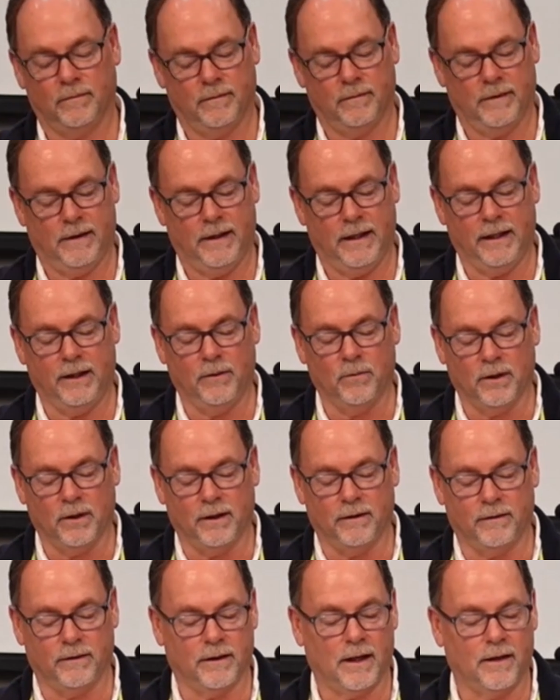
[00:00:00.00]
anyone
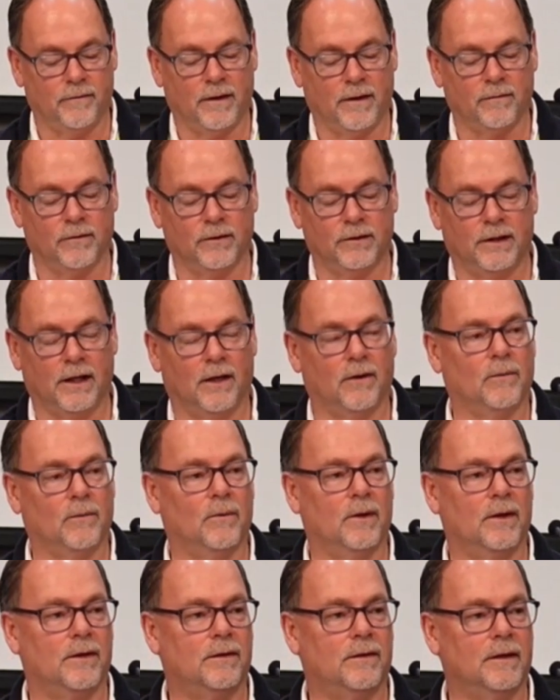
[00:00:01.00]
I've ever dealt
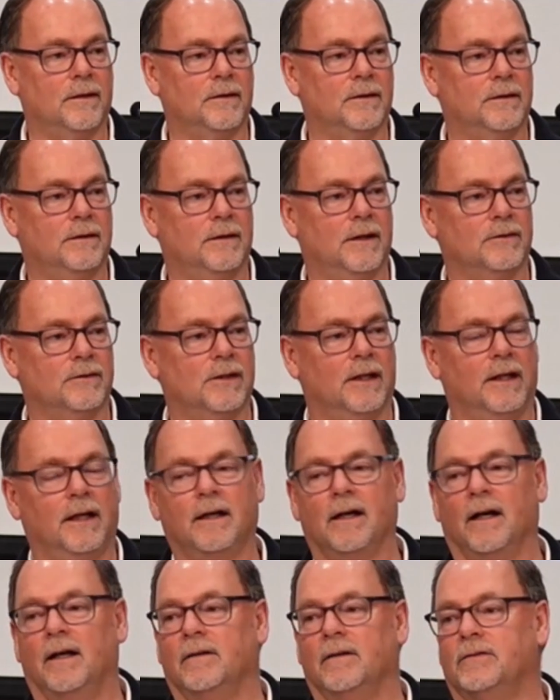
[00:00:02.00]
with that does any
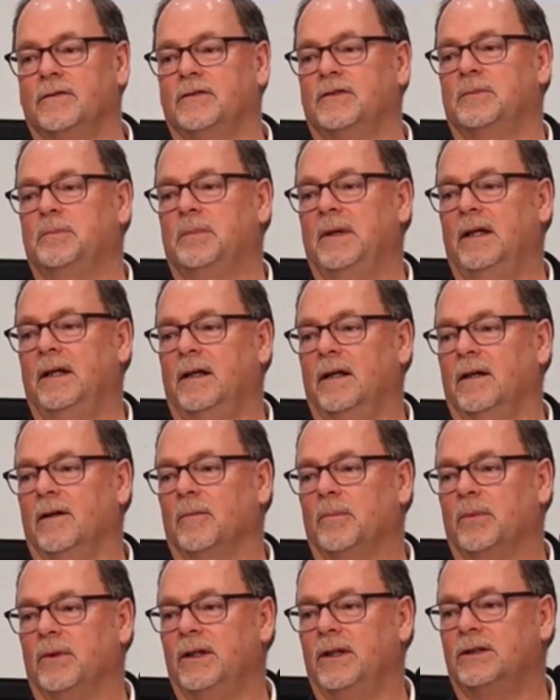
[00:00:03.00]
kind of speaking or
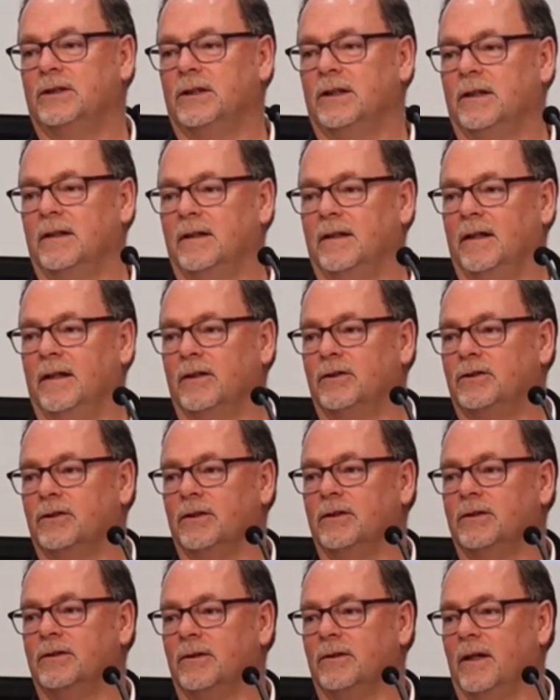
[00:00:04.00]
preaching in a
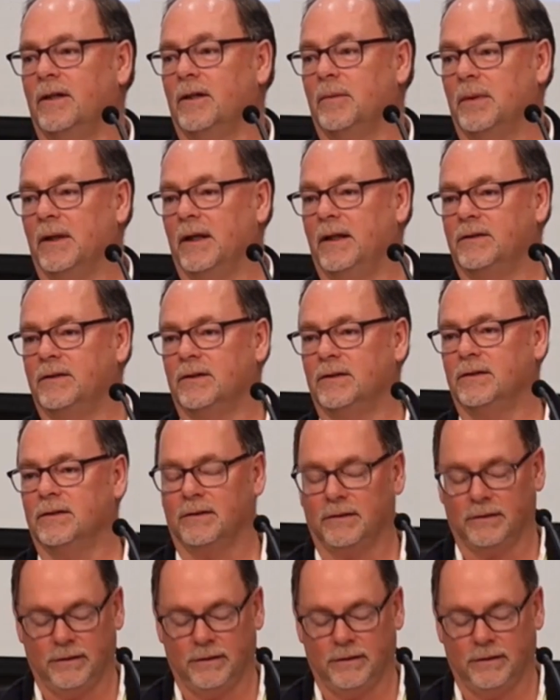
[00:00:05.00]
church or other places